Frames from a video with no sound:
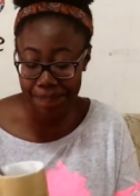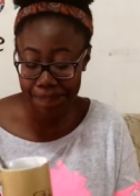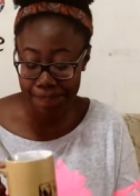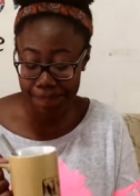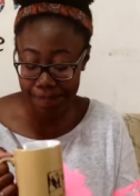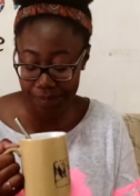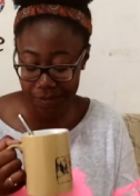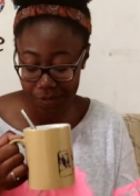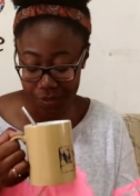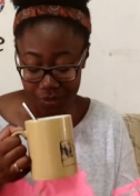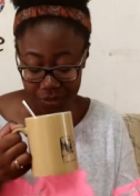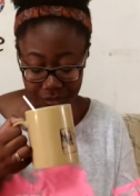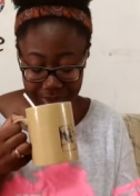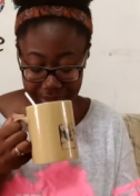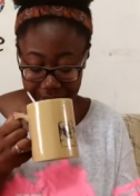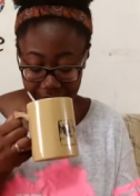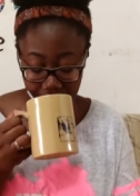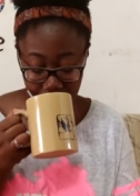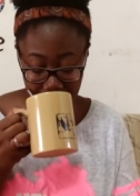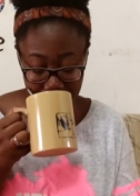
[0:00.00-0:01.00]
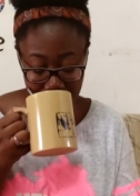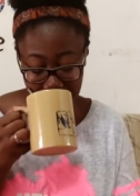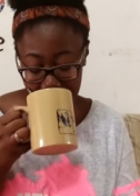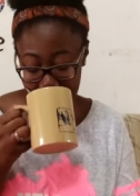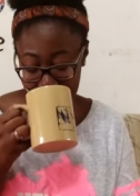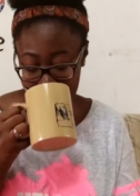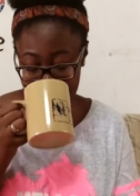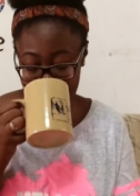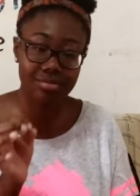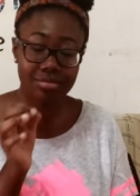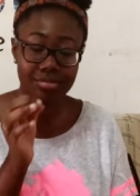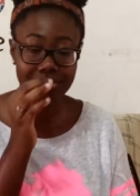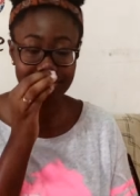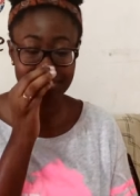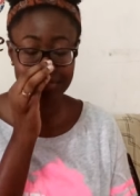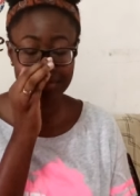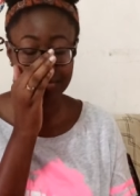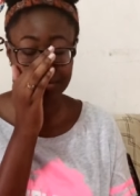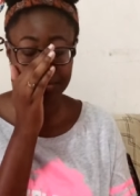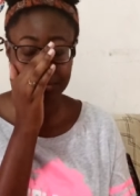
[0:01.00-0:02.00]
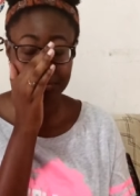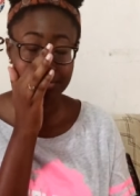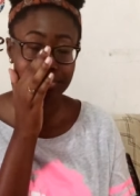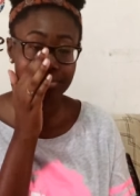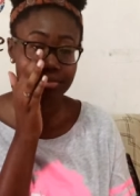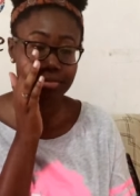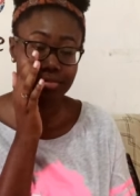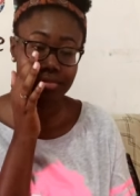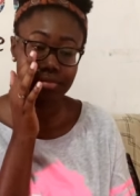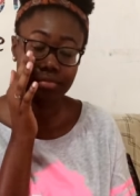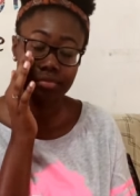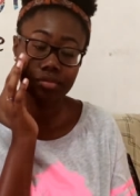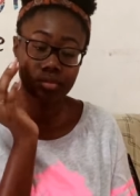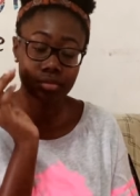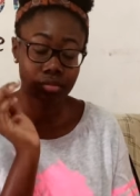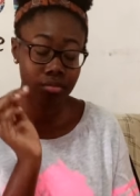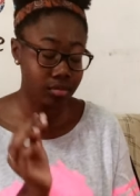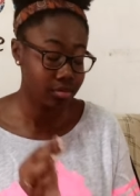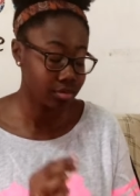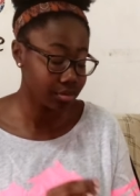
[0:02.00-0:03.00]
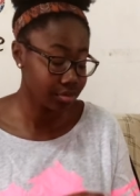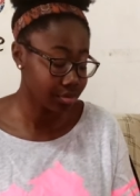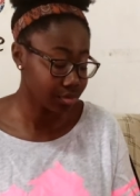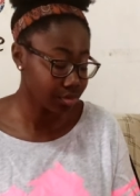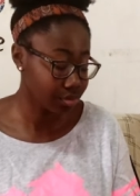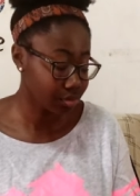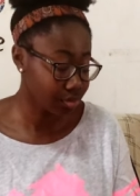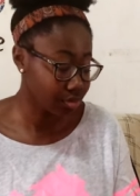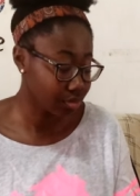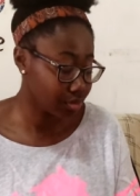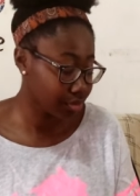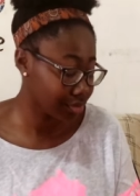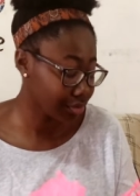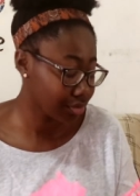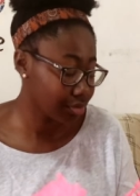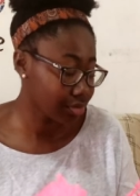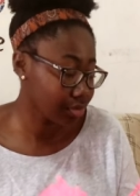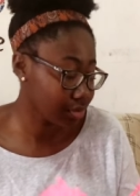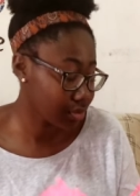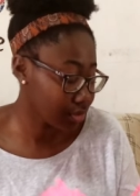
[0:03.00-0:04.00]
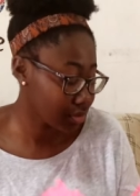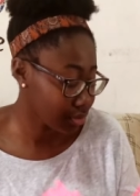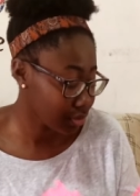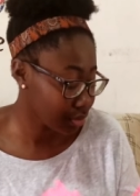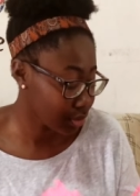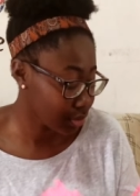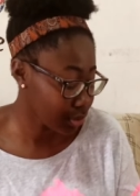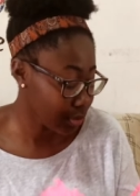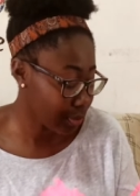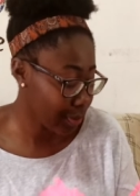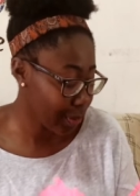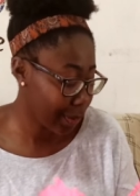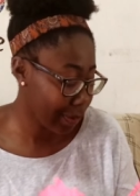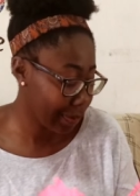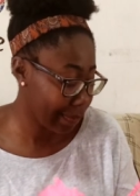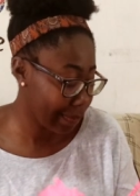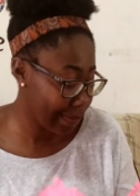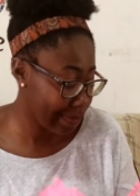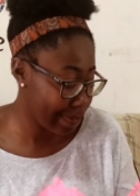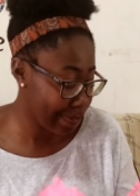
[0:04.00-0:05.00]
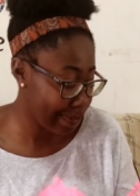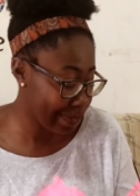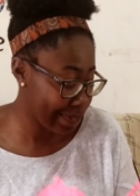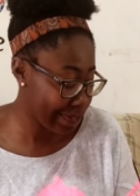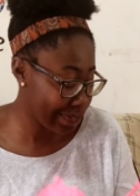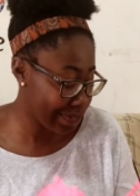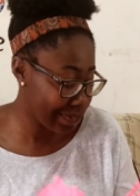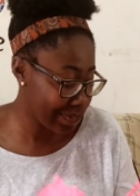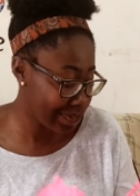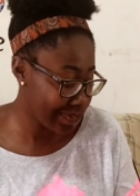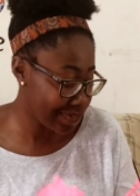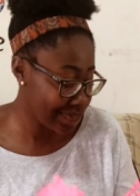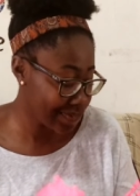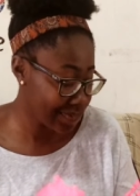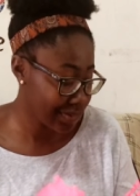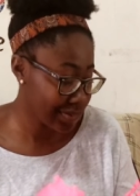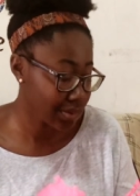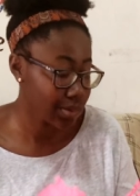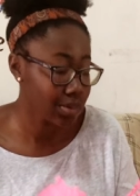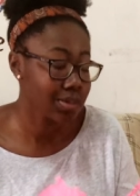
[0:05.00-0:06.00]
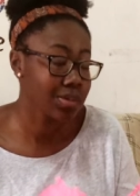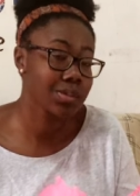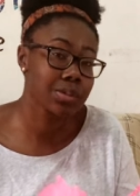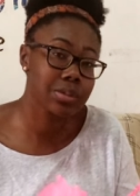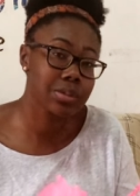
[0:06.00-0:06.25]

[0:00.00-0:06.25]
like, there's ones where always it's this teacher student and the teacher